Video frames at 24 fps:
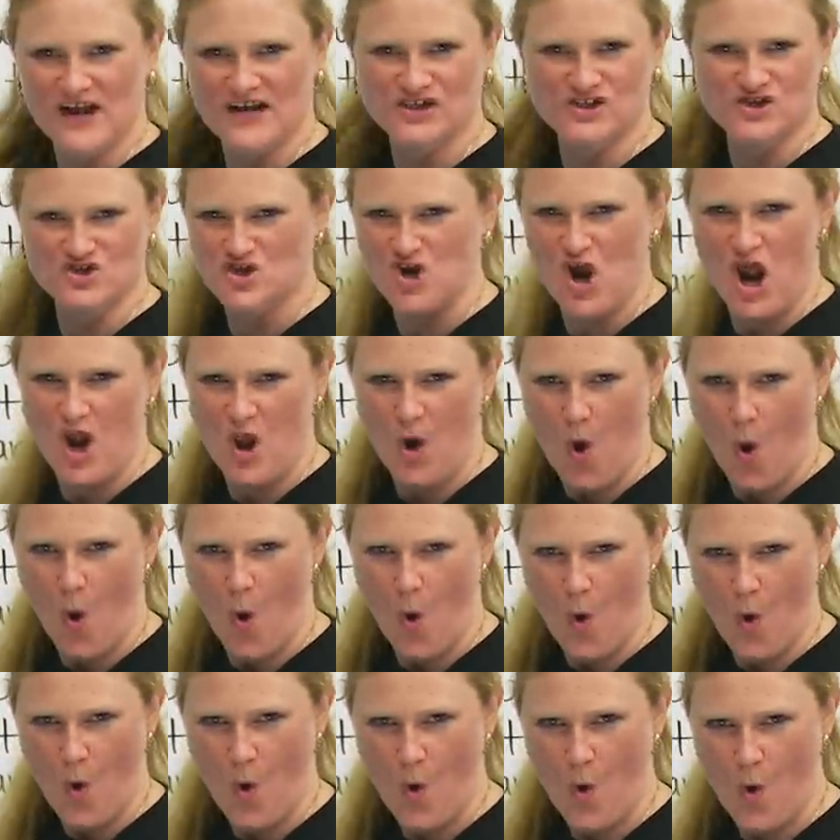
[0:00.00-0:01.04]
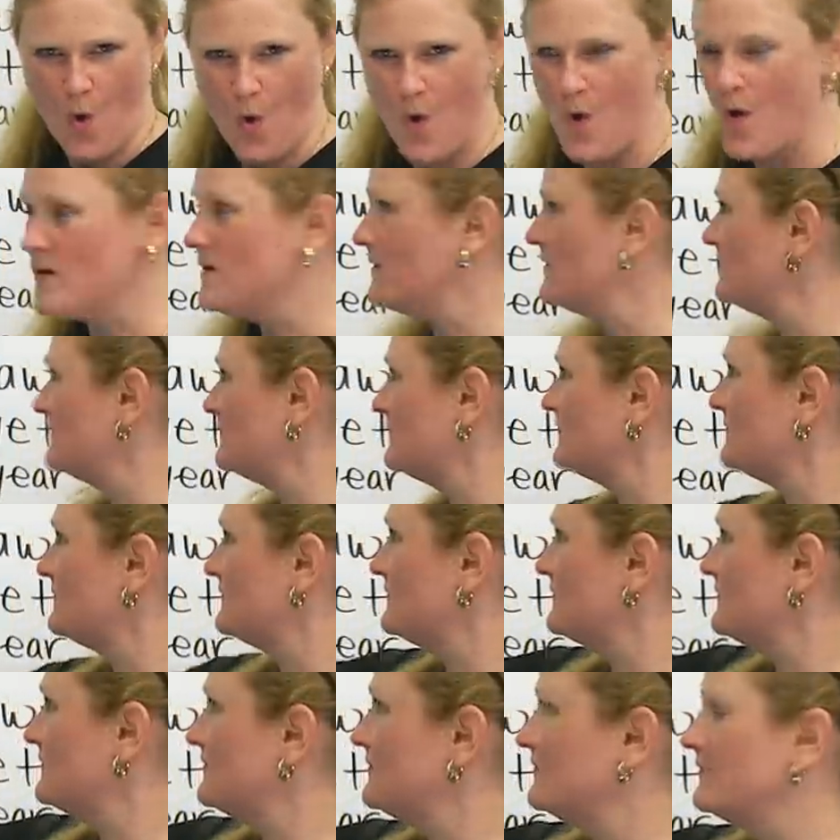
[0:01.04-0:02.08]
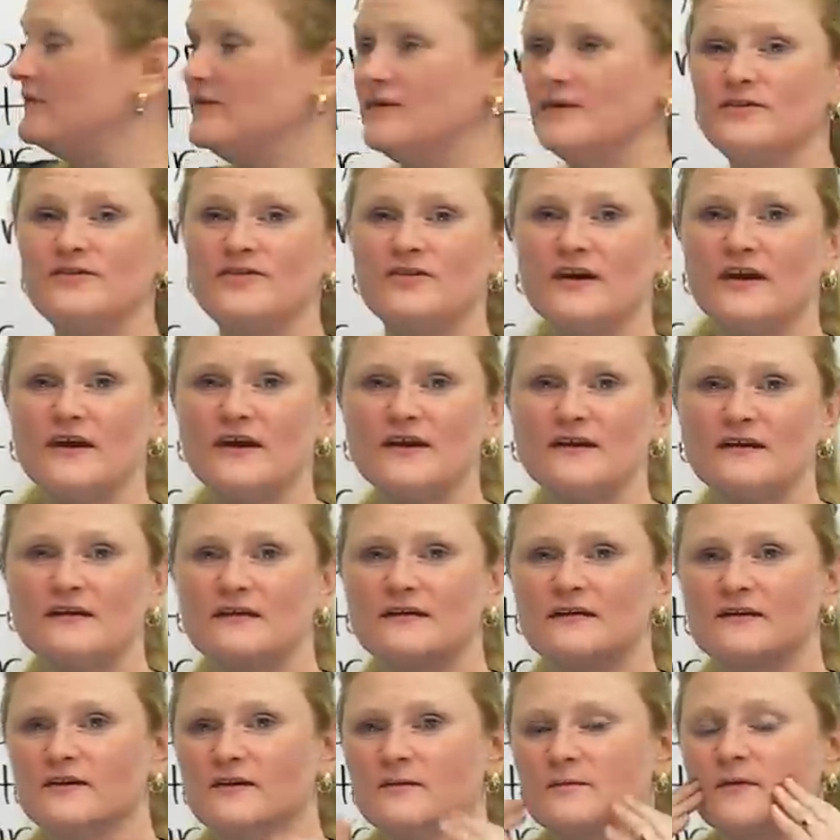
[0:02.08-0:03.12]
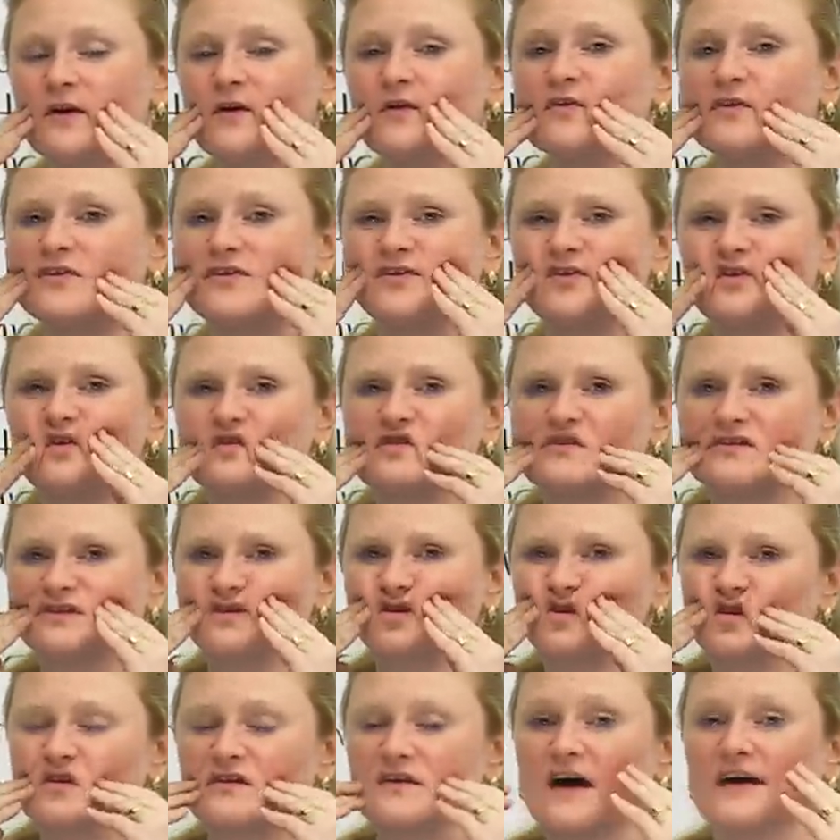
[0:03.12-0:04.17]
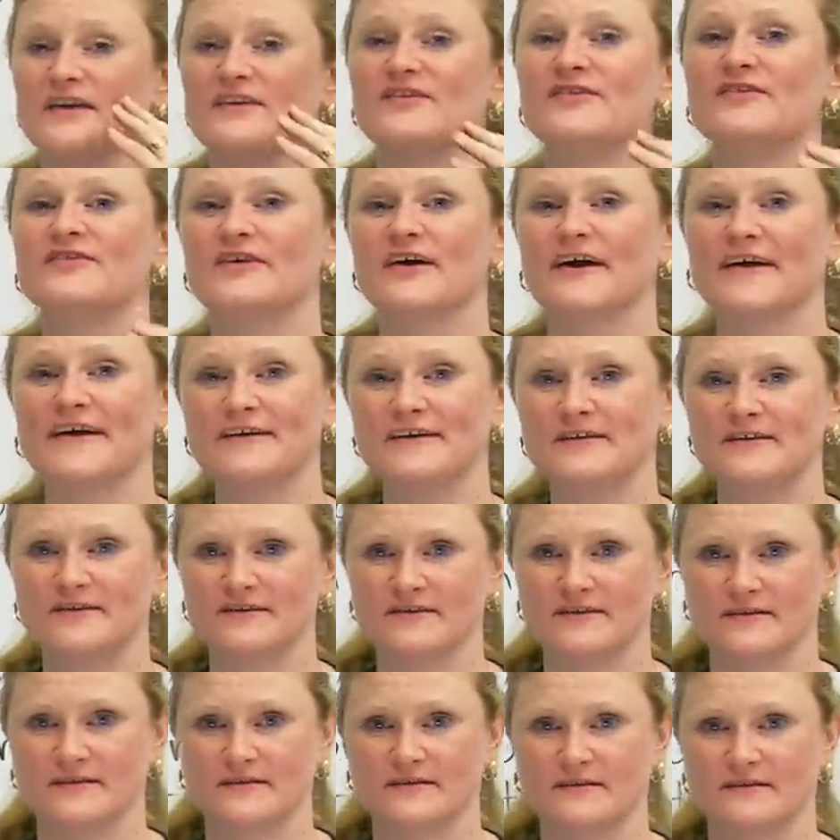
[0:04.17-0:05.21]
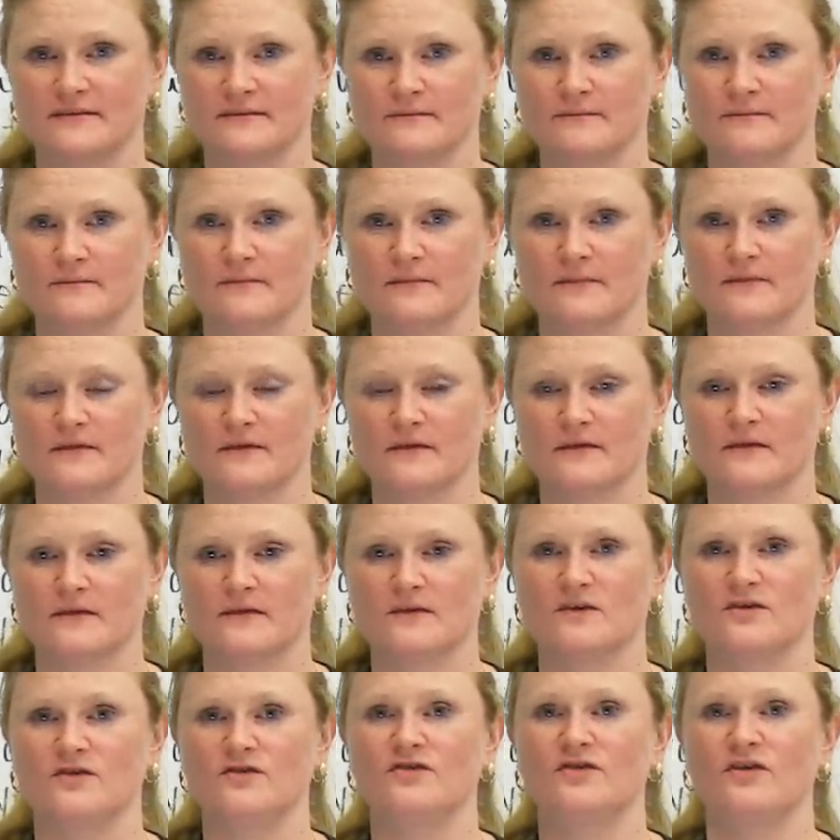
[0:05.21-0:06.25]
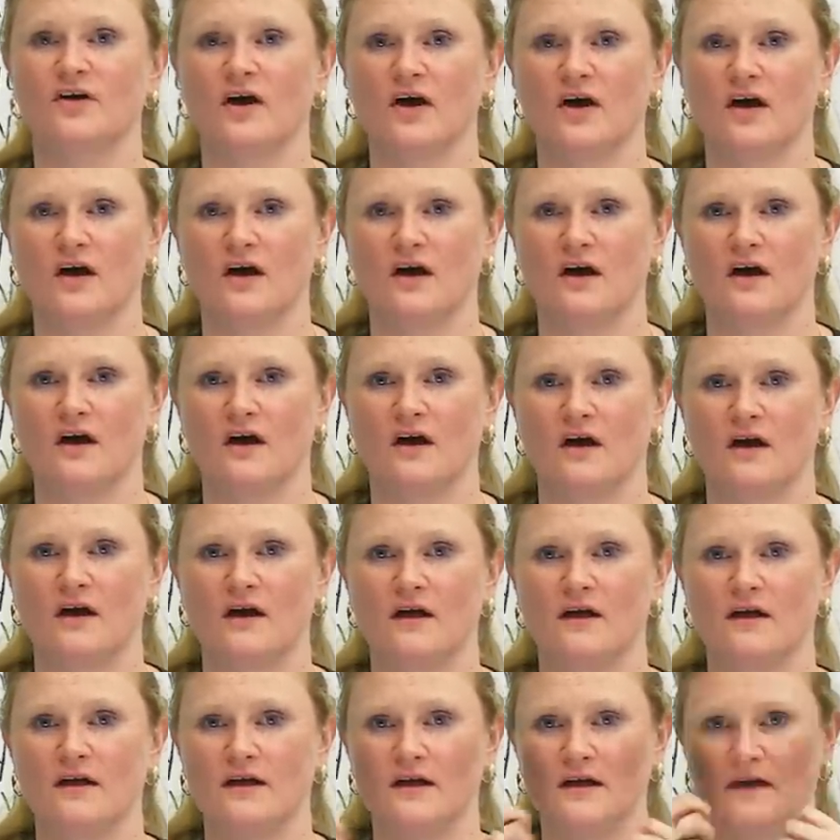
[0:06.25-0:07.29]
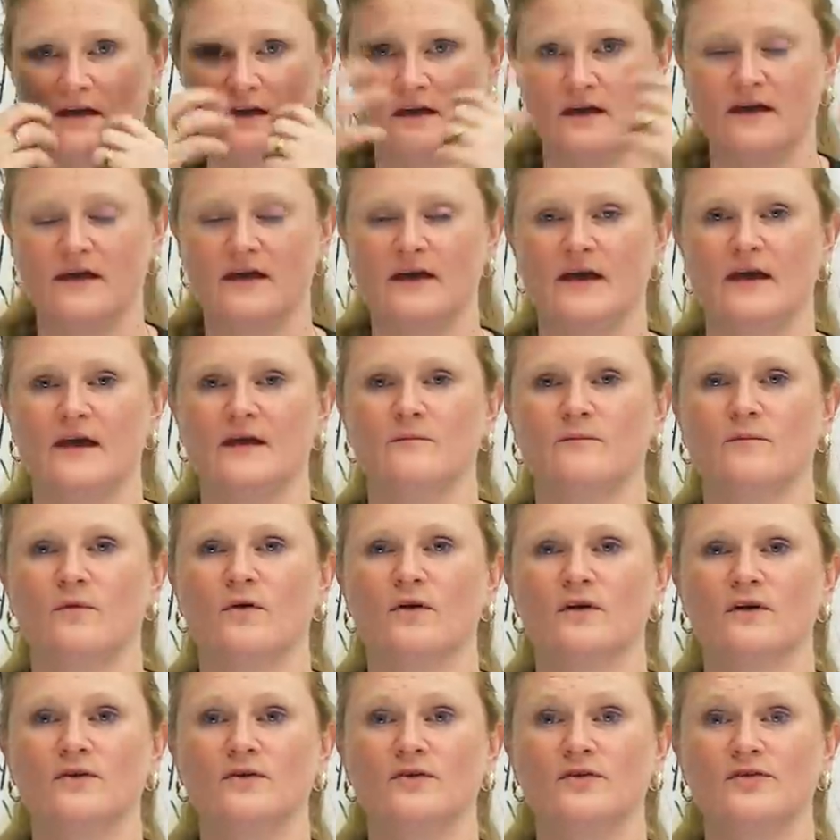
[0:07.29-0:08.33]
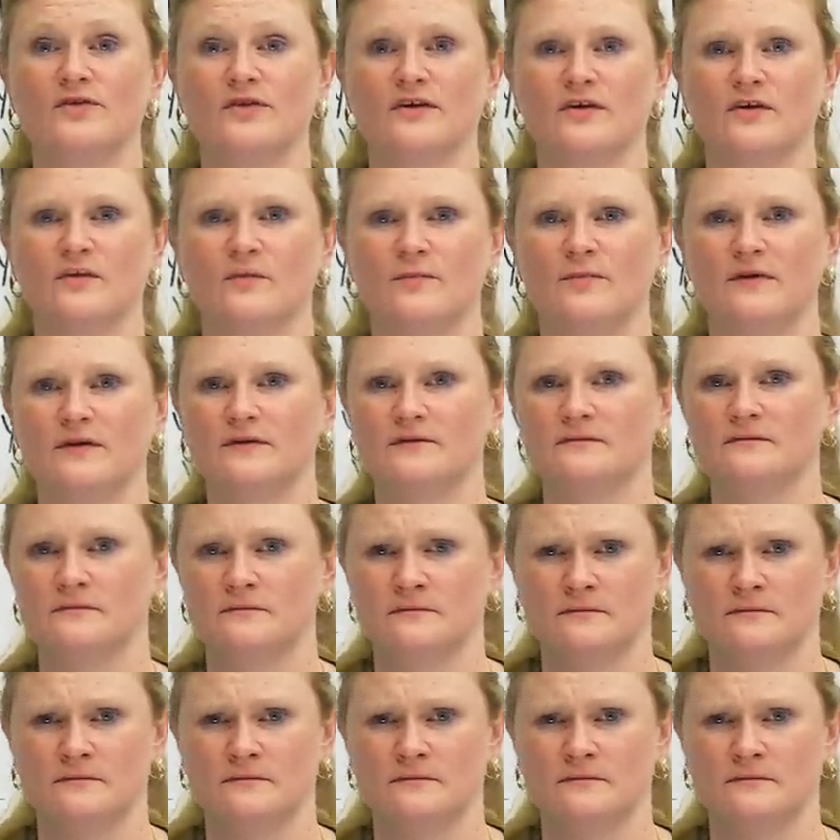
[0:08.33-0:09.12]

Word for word: like jello. The j, your mouth is not as tight, j, and more loose and open.